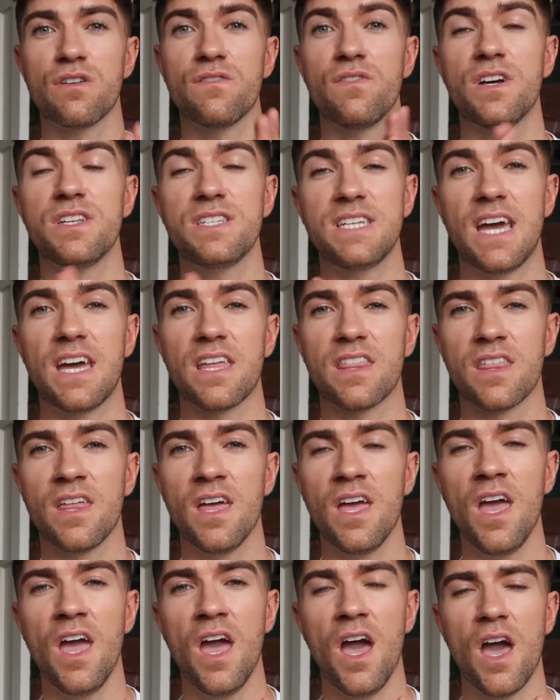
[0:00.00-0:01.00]
of her death.
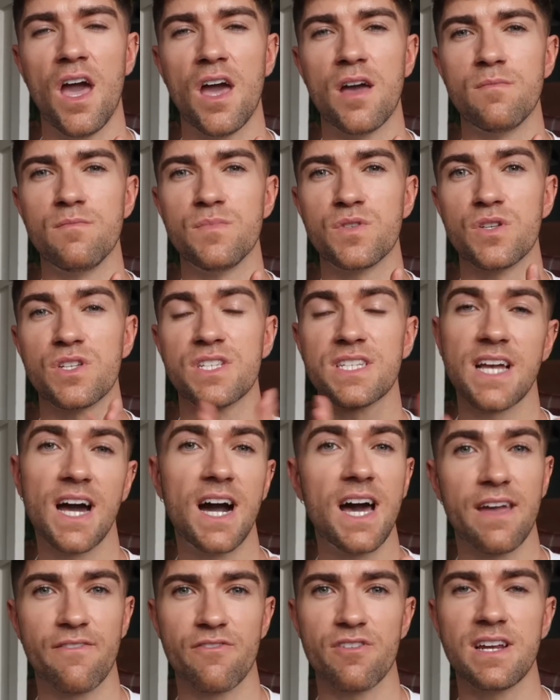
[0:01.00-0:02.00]
So
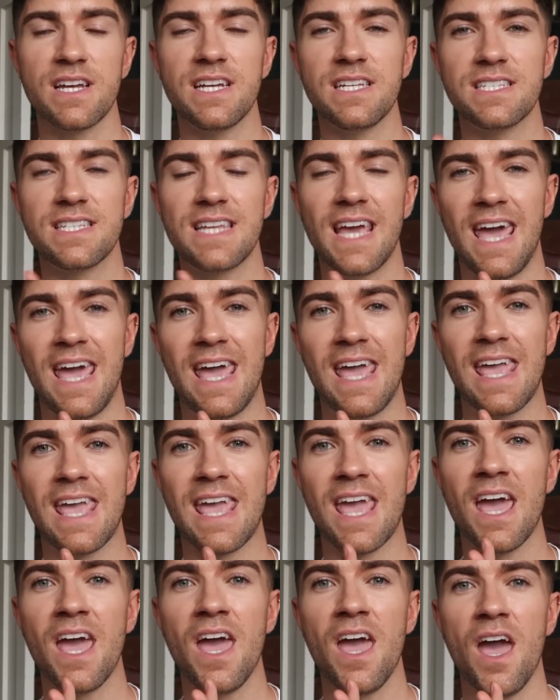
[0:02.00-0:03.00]
Sky have released
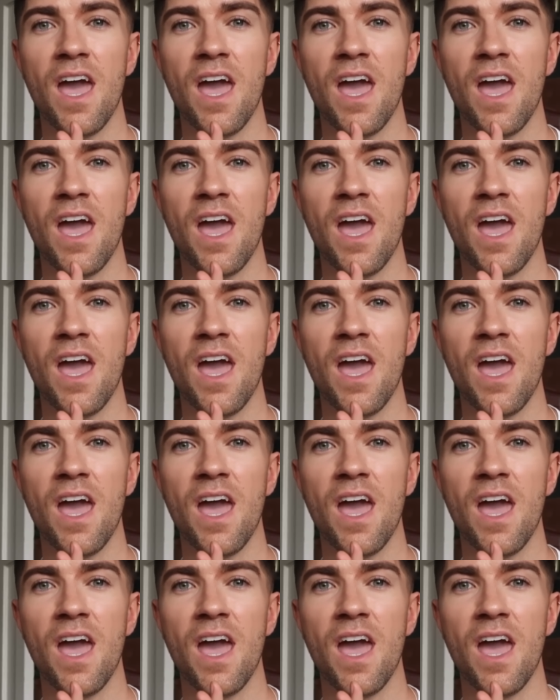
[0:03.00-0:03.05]
a